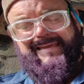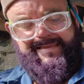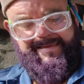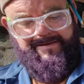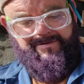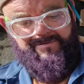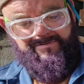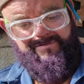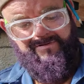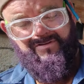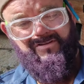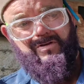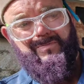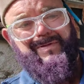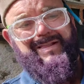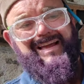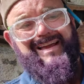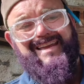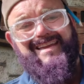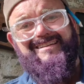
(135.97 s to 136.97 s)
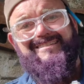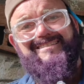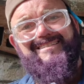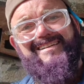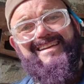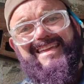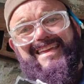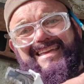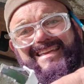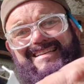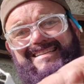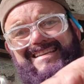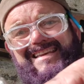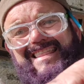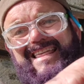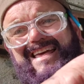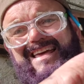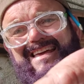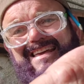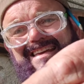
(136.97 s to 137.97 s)
need it on the plug, right?
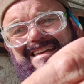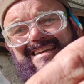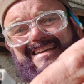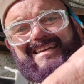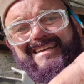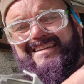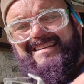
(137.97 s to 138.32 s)
See that?